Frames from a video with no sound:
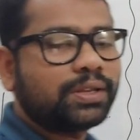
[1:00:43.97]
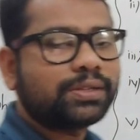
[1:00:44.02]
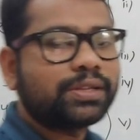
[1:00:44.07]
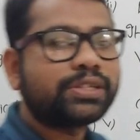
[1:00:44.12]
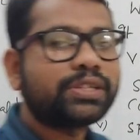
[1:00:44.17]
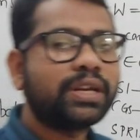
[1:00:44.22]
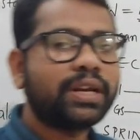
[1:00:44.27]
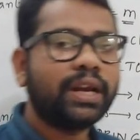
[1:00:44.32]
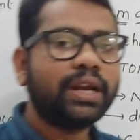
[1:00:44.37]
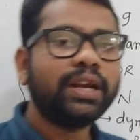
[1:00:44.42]

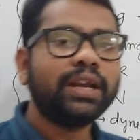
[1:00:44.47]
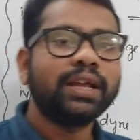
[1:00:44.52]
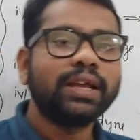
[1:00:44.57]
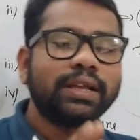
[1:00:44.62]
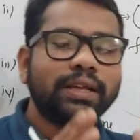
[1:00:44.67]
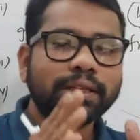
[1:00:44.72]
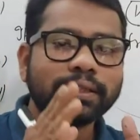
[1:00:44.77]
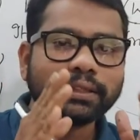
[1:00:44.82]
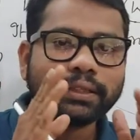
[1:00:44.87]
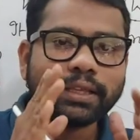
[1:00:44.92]
So children,
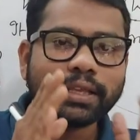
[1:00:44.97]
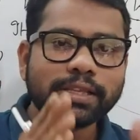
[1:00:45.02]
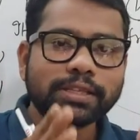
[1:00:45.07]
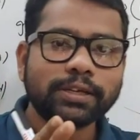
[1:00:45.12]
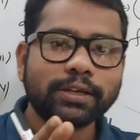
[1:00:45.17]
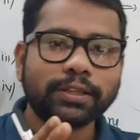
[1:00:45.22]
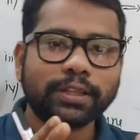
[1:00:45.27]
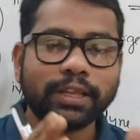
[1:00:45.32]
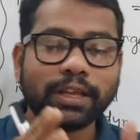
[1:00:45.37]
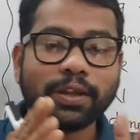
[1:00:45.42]
these
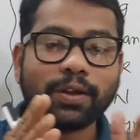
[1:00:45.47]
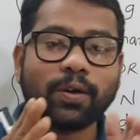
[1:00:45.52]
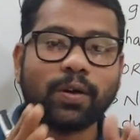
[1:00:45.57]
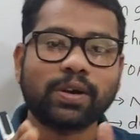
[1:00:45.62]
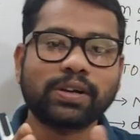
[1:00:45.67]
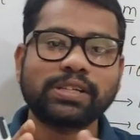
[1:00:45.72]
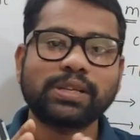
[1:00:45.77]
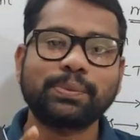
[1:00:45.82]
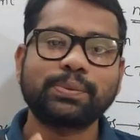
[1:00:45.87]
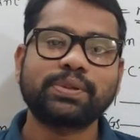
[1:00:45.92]
are the
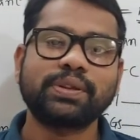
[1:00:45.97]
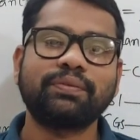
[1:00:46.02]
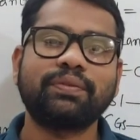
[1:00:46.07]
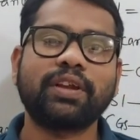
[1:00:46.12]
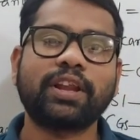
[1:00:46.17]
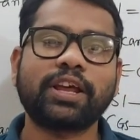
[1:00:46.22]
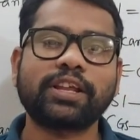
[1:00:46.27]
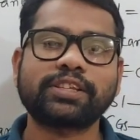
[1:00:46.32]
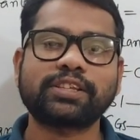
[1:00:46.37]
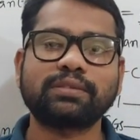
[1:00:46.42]
concepts of
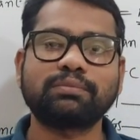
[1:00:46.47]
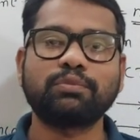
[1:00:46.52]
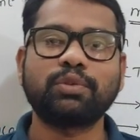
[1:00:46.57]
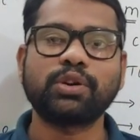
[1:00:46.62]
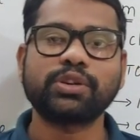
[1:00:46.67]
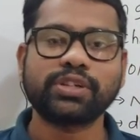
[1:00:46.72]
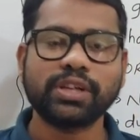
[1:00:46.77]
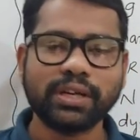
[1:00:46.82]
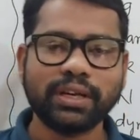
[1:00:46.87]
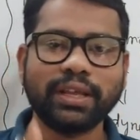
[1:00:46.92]
loss of
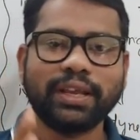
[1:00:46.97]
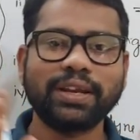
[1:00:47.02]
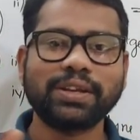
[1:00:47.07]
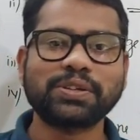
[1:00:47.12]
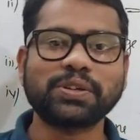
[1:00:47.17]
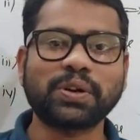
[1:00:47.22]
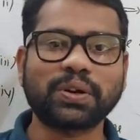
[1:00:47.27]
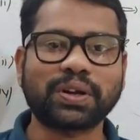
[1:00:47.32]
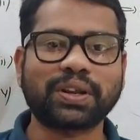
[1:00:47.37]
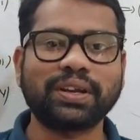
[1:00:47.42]
motion in a
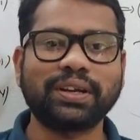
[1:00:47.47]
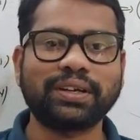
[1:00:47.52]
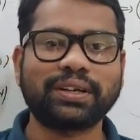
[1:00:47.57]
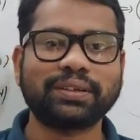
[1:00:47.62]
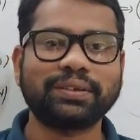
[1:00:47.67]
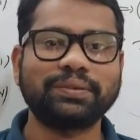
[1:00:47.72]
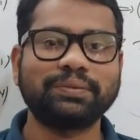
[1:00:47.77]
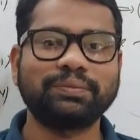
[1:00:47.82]
shortcut.